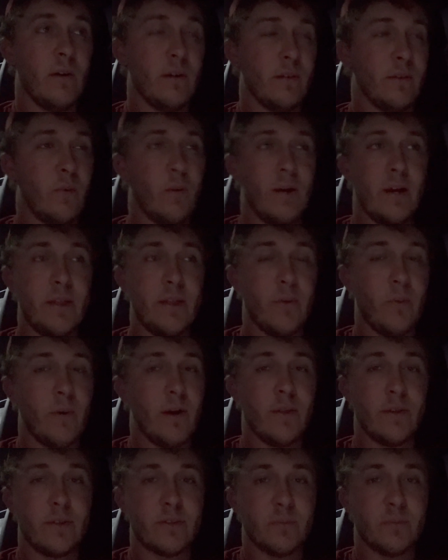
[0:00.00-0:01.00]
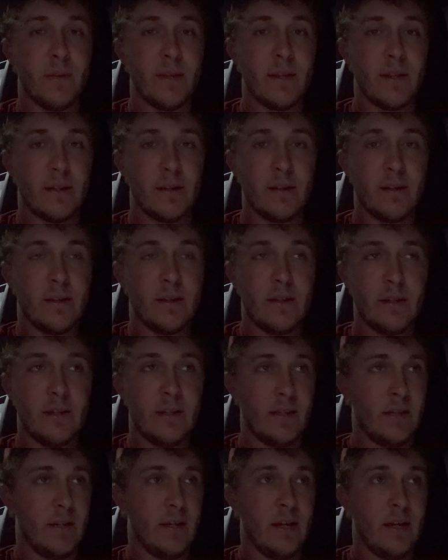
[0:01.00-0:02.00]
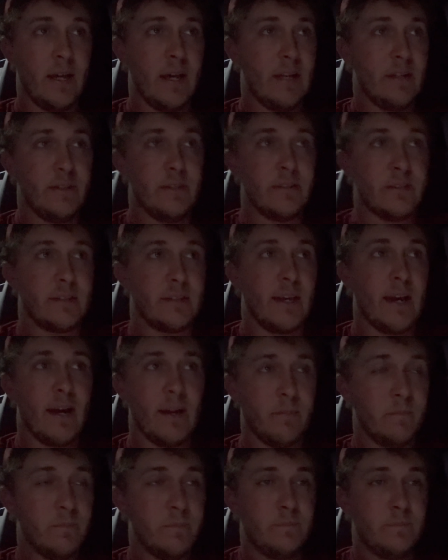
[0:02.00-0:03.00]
and the way the weather's been, you just gotta